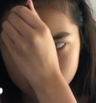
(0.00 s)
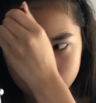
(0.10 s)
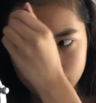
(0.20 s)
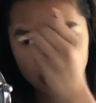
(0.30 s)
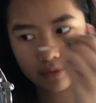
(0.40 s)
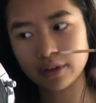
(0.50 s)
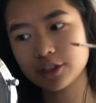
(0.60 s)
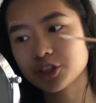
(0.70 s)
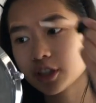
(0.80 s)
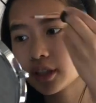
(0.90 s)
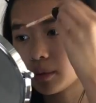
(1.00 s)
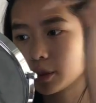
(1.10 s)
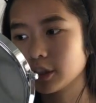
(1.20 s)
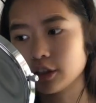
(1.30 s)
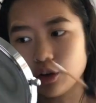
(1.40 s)
And eventually I'm
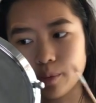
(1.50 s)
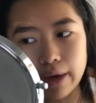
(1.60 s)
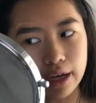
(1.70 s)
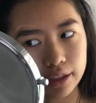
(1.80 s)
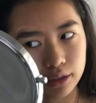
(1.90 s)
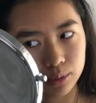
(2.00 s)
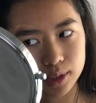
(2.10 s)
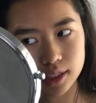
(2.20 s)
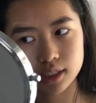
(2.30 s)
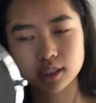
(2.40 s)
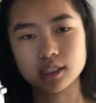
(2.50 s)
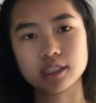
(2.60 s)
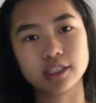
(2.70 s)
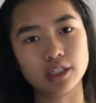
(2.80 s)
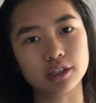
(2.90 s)
gonna go back in with this
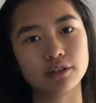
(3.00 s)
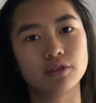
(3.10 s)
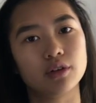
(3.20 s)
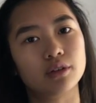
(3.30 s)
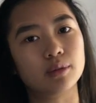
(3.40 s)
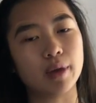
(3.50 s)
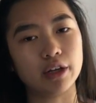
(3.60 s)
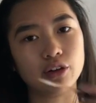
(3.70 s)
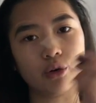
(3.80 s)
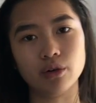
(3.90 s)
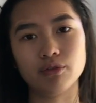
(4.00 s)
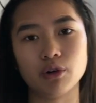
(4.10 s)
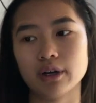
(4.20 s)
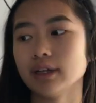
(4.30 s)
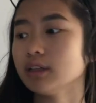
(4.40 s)
concealer for my whole
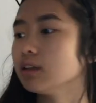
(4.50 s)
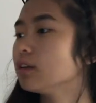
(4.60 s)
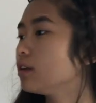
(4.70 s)
forehead.